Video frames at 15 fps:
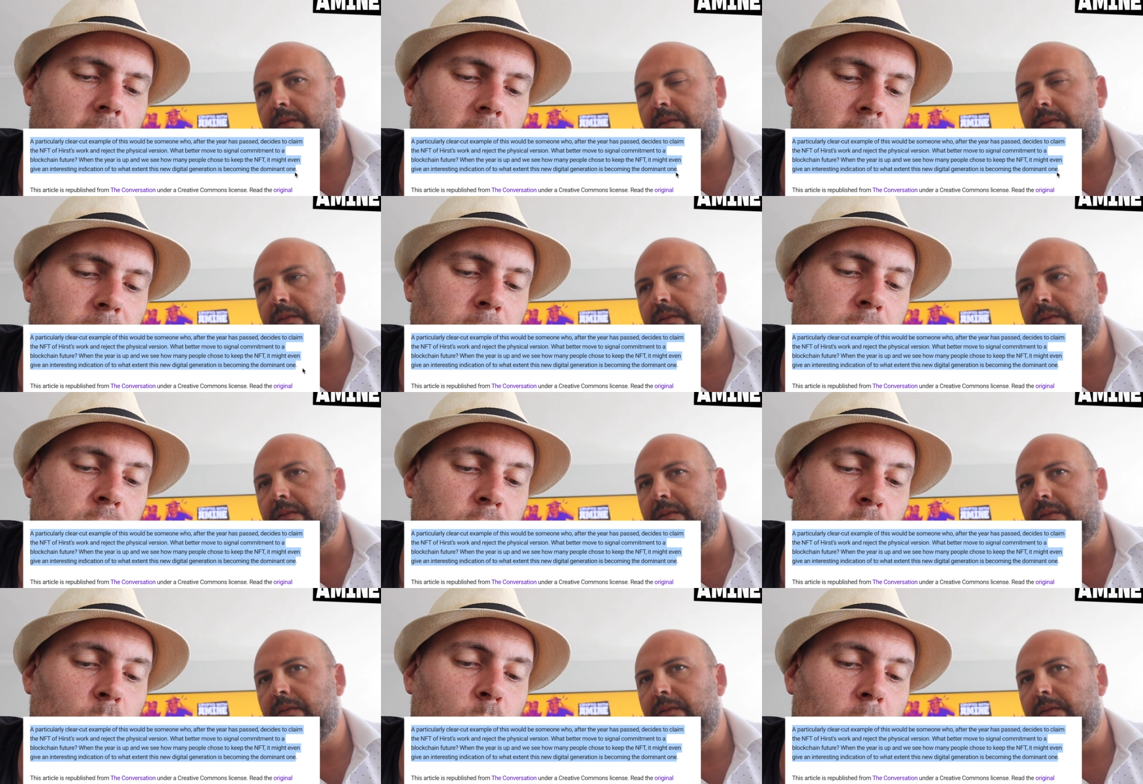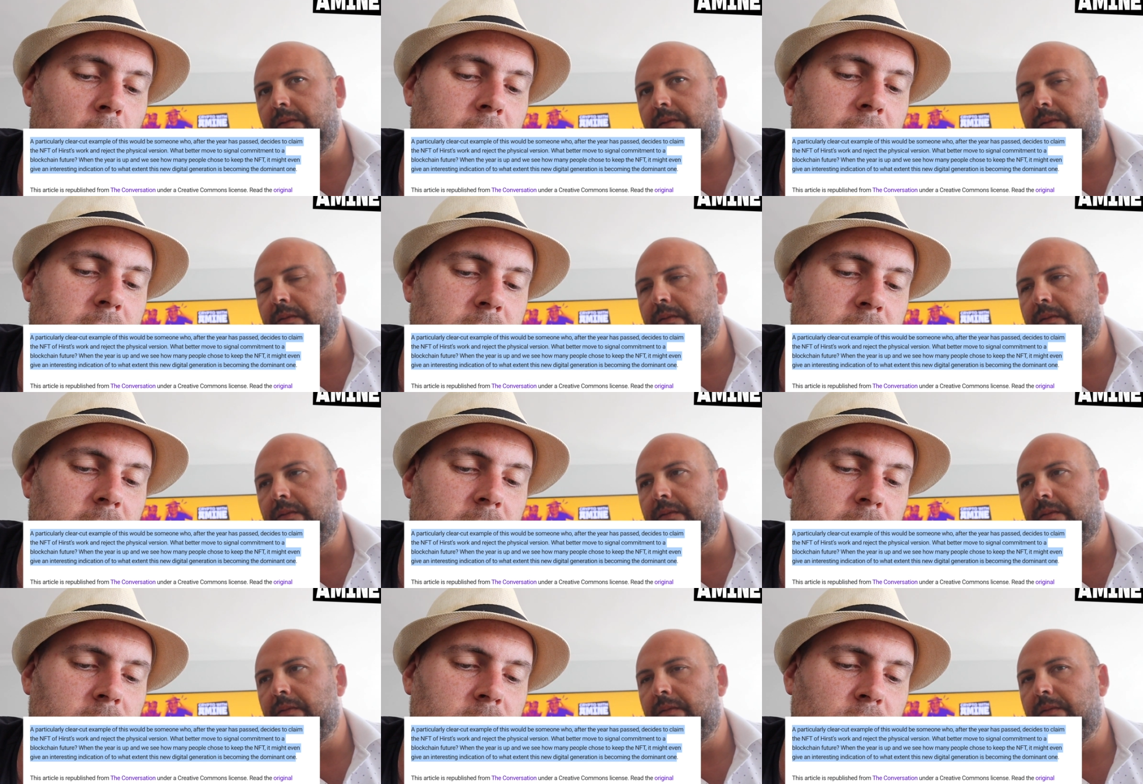Speaker 1: of to what
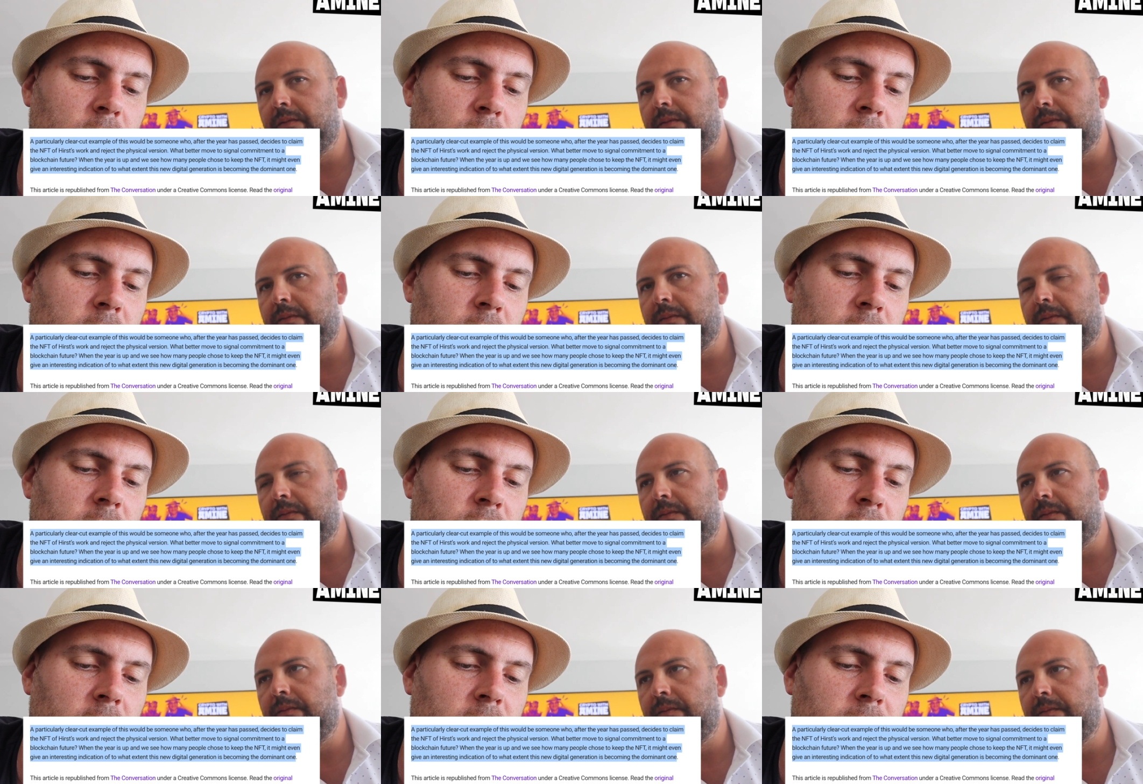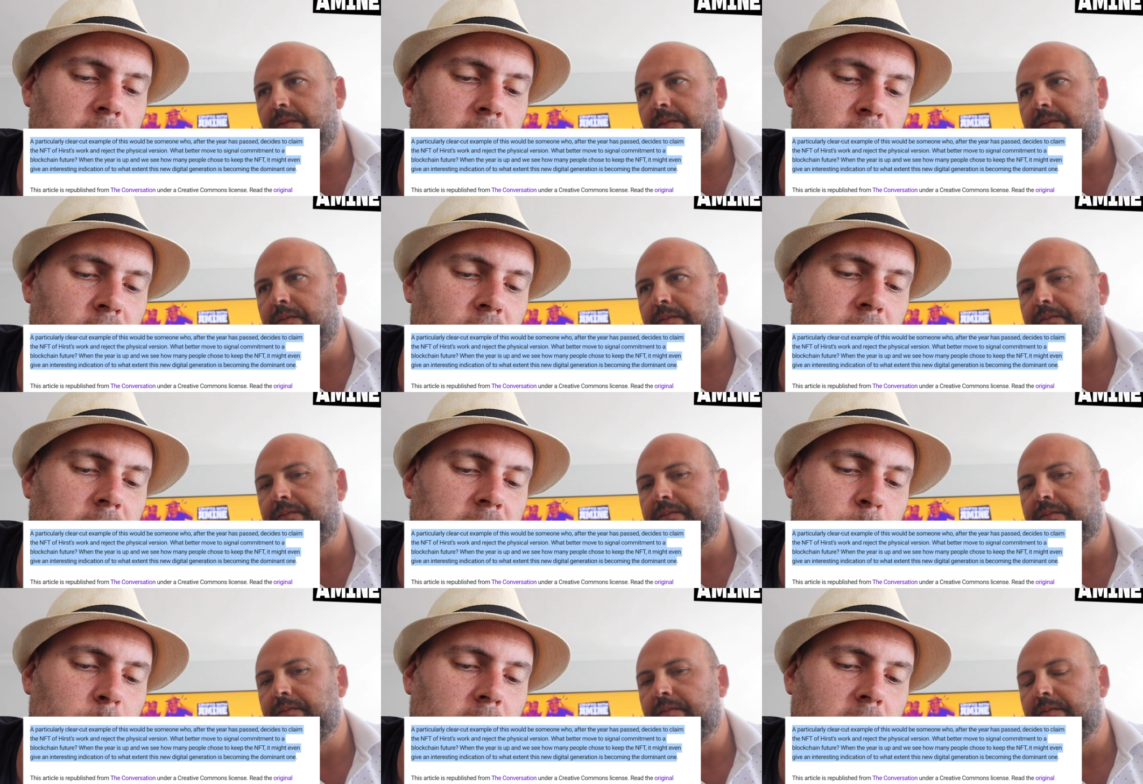extent this new digital
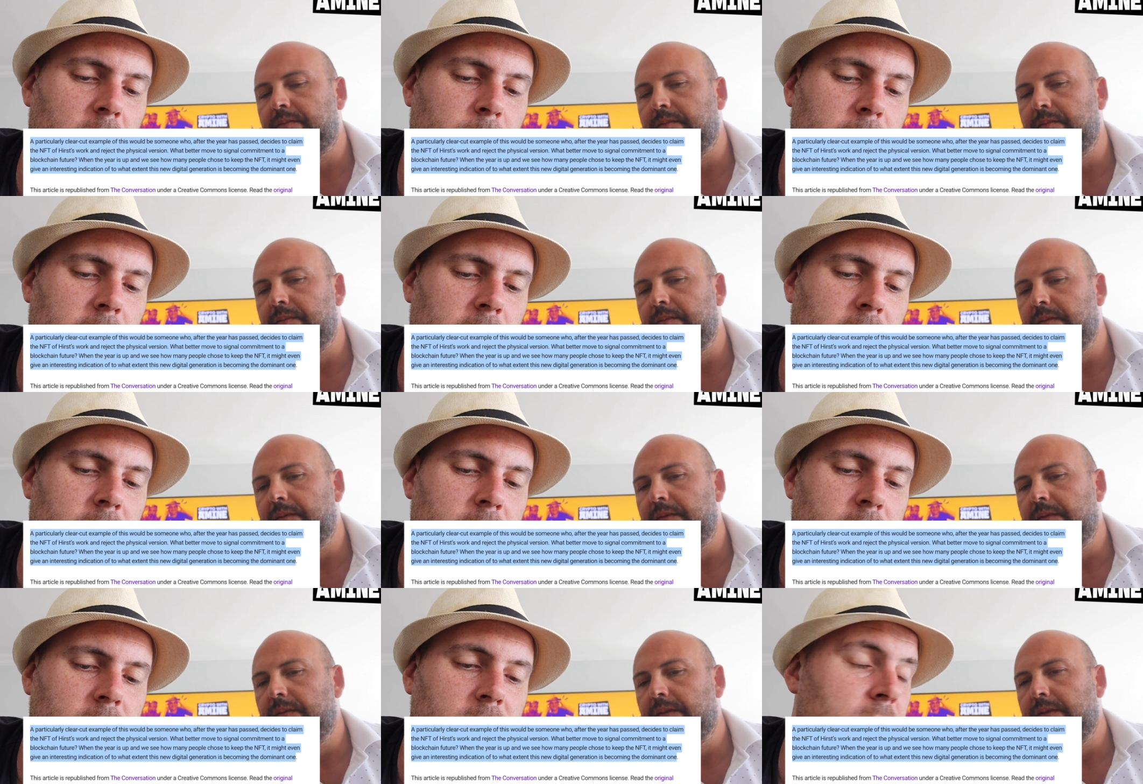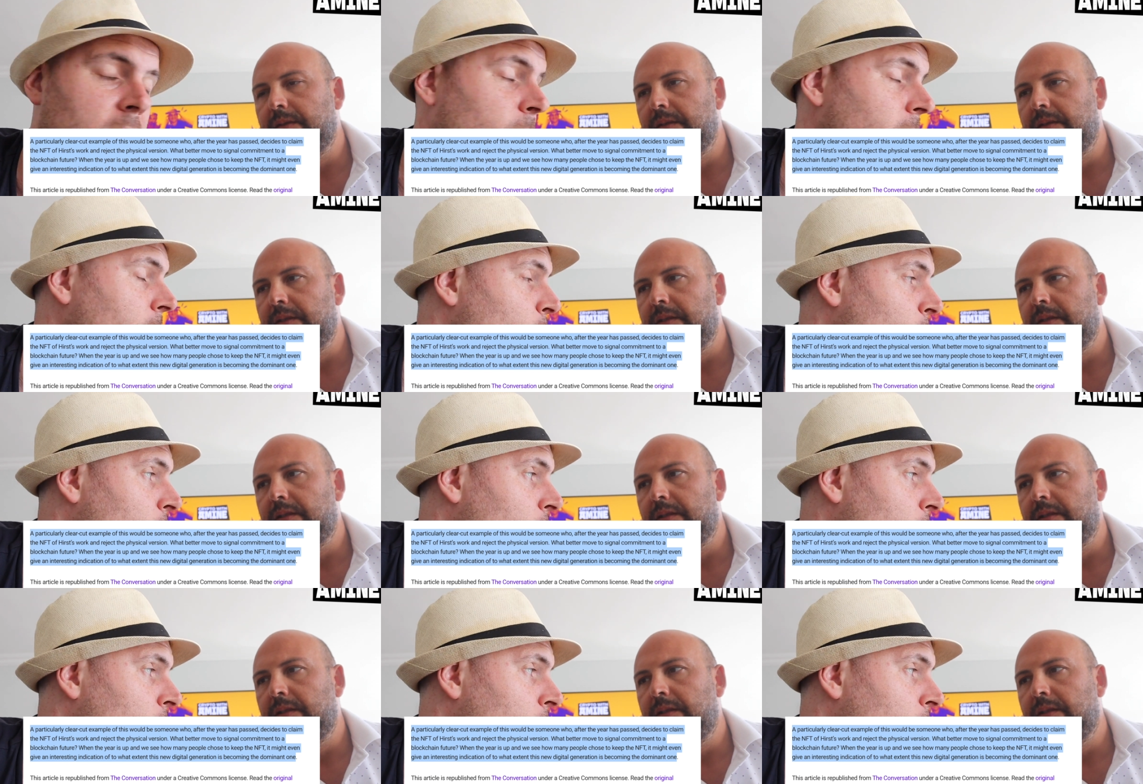generation is becoming the dominant